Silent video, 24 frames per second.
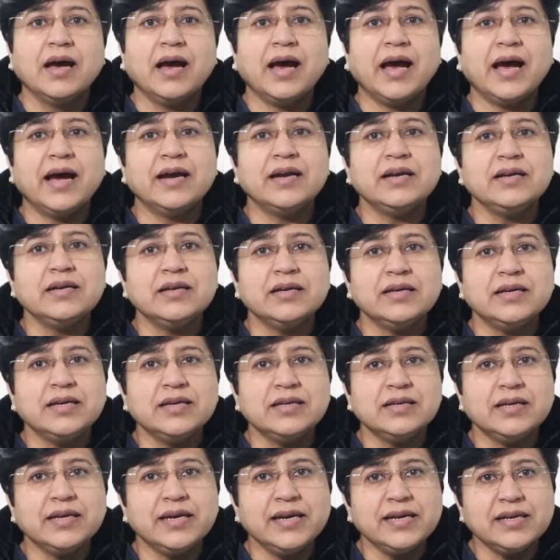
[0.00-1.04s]
And
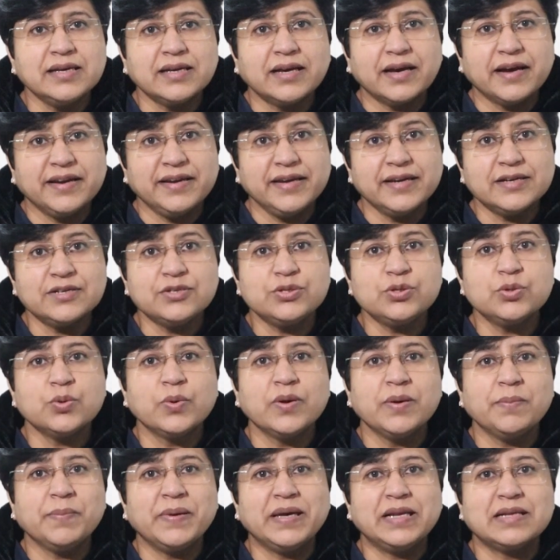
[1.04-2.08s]
it connects to
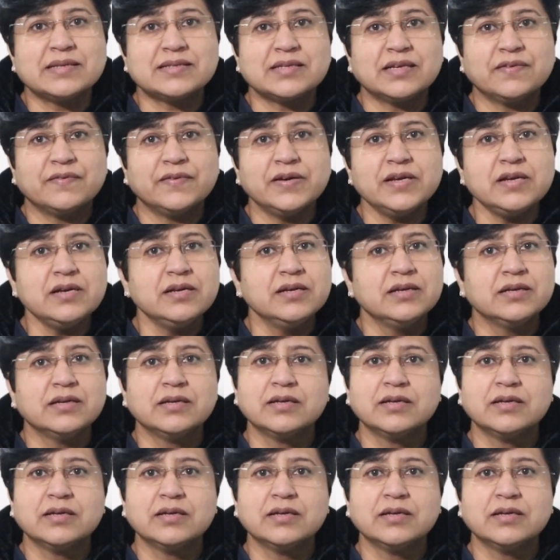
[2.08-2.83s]
a mail server,